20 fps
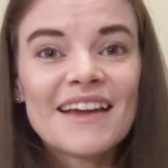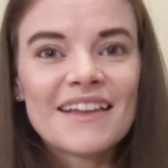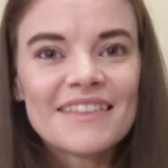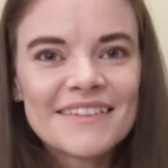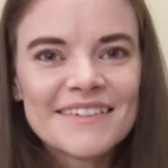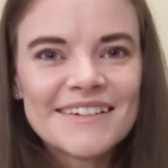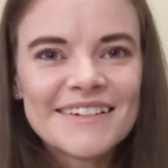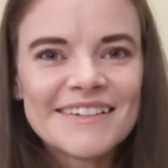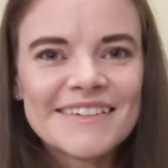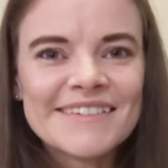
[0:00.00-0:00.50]

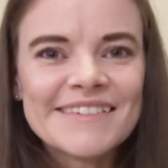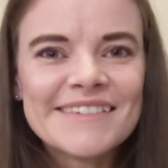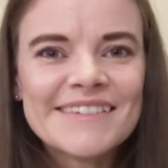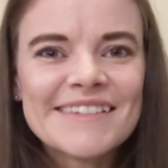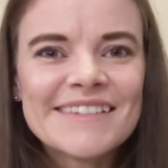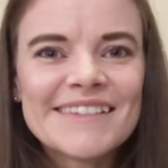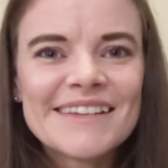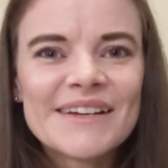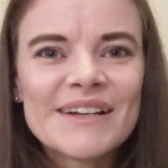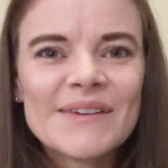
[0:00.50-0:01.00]
other
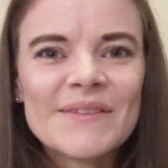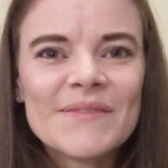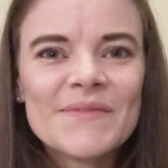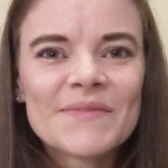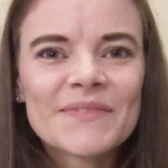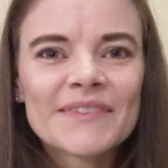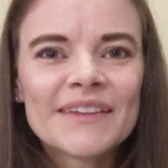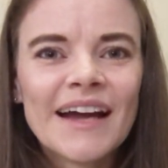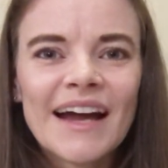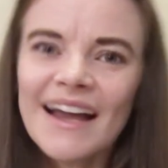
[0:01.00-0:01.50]
news,
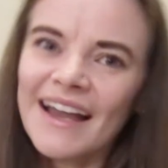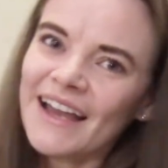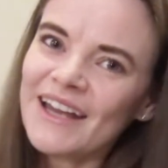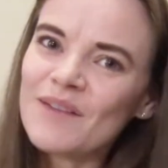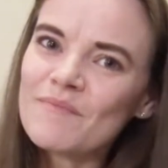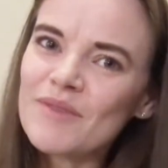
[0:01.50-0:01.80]
I had a